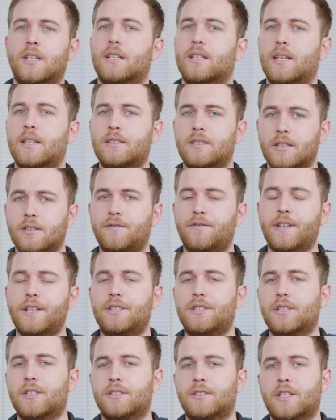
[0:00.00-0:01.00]
A nice little
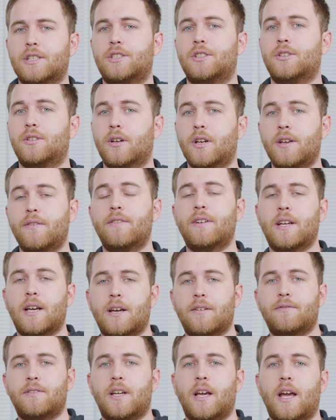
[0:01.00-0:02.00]
feature is that you don't even
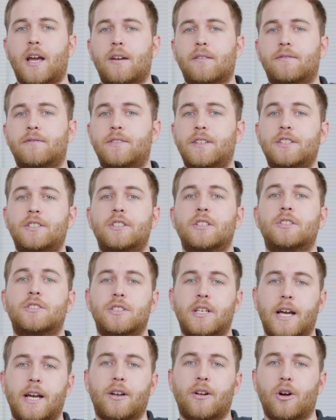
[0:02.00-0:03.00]
have to have featured
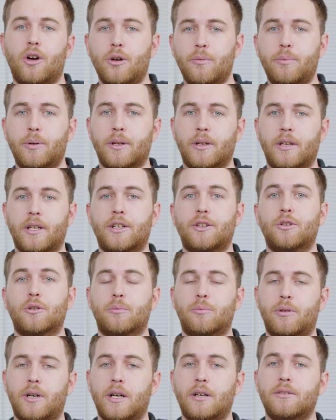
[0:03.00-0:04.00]
chat open in your
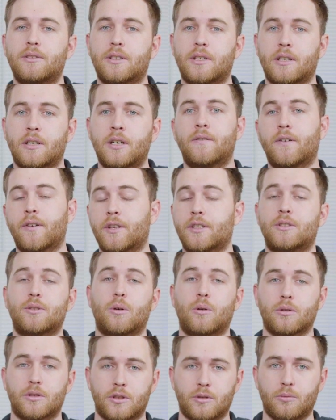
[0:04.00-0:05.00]
browser for this
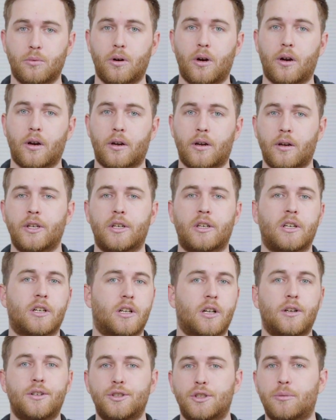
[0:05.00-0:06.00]
all to work. You can
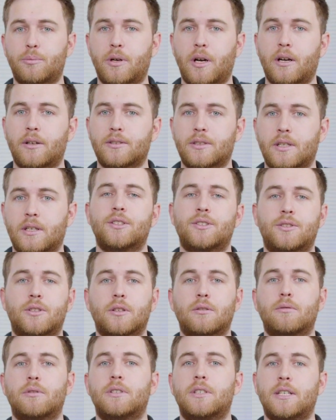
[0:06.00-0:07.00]
close your browser,
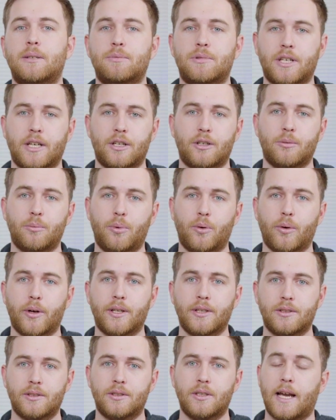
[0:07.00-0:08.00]
still redeem channel
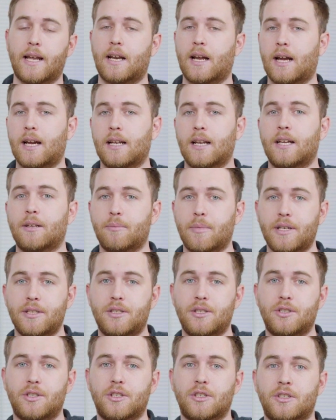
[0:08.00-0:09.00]
points and highlight
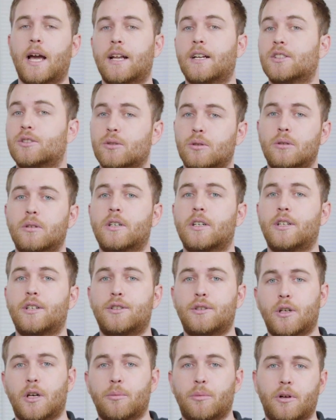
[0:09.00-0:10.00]
messages, and it's all gonna
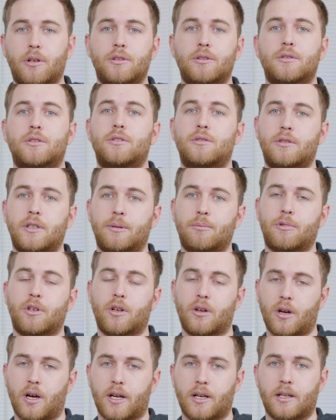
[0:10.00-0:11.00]
show up on your stream
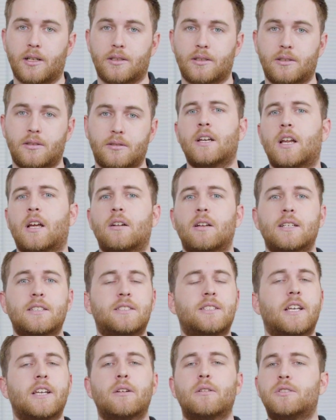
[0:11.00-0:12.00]
regardless. Now let's
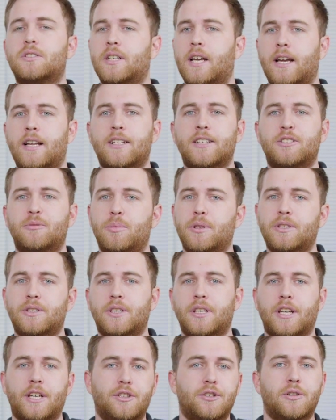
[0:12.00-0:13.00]
say your chat is
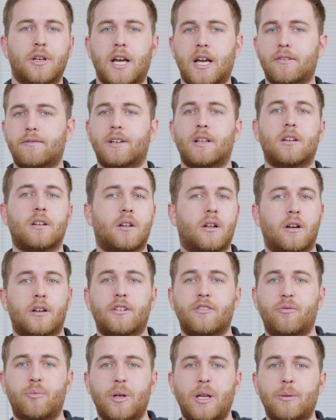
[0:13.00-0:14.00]
busy and you have a lot
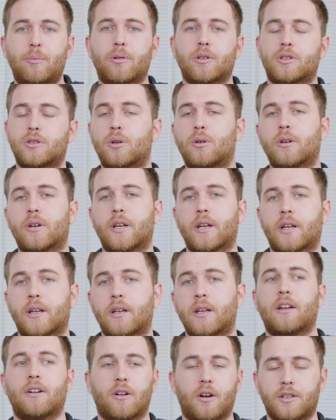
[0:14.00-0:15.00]
of people talking
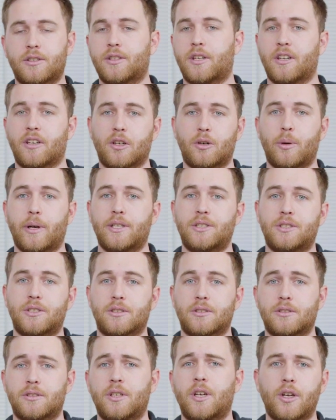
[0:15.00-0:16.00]
and asking
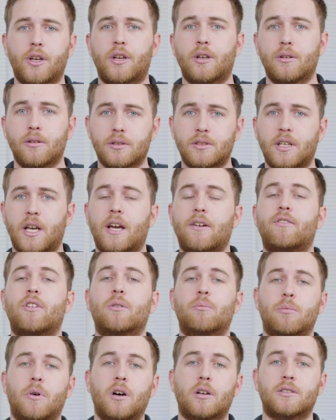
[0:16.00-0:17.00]
questions. You can also have your
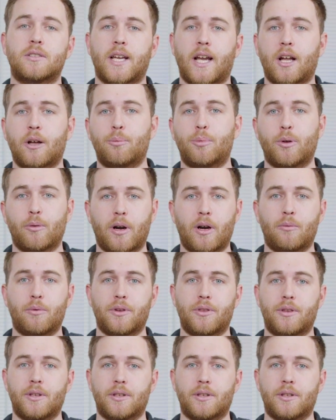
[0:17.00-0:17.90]
mods help you out with